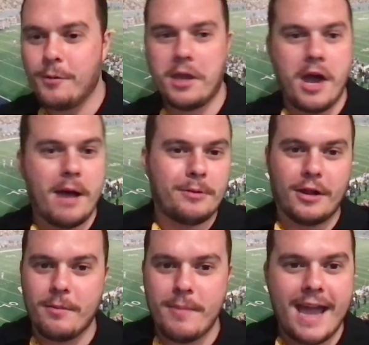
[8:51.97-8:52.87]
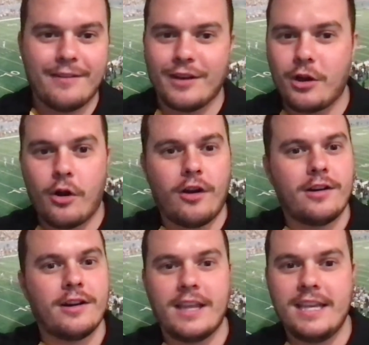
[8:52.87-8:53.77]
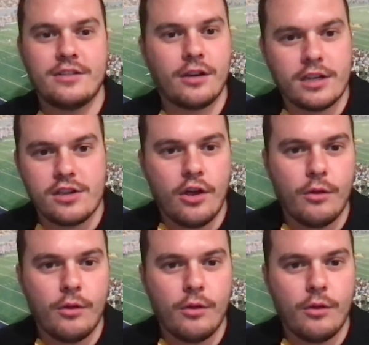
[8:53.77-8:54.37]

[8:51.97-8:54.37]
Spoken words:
We hopped on the back of a cart and he took us all